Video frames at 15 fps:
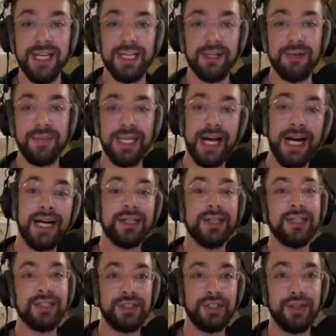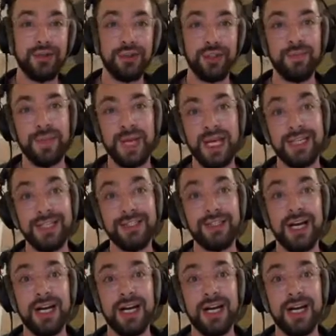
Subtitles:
It'll be on this YouTube page,